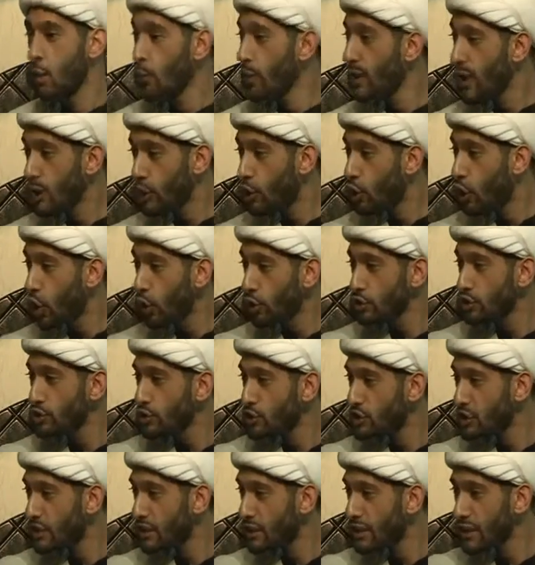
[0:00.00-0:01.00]
We are
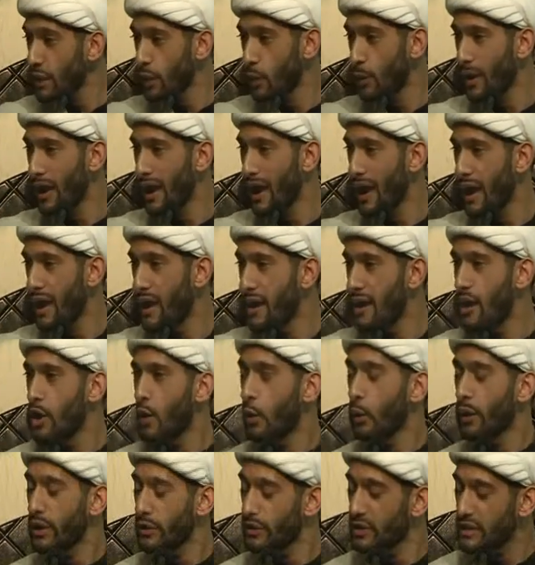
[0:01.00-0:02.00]
constantly aware.
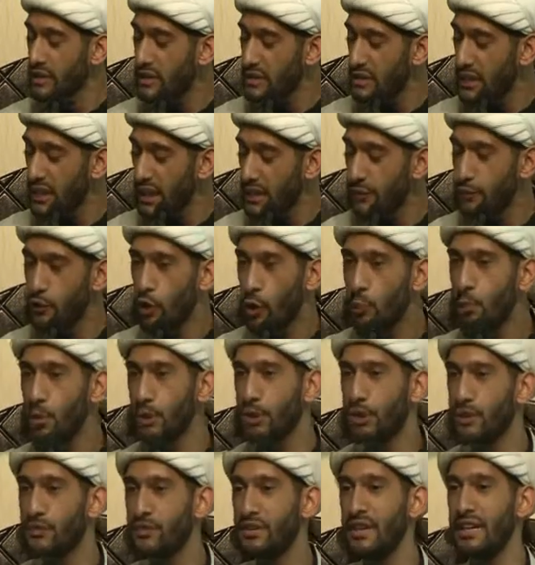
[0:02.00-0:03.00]
We receive your
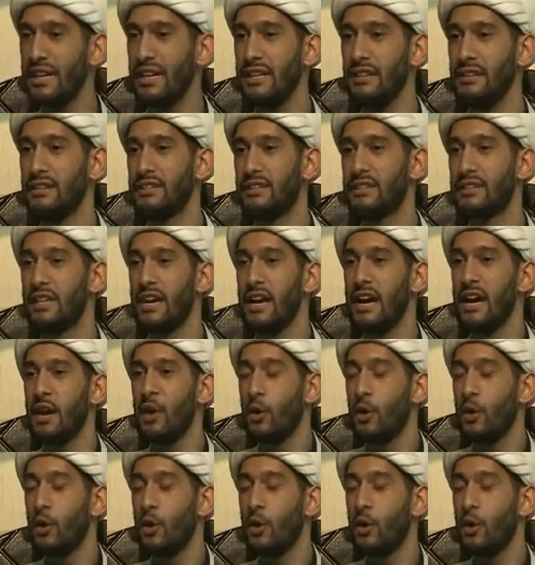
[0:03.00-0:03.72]
book of deeds.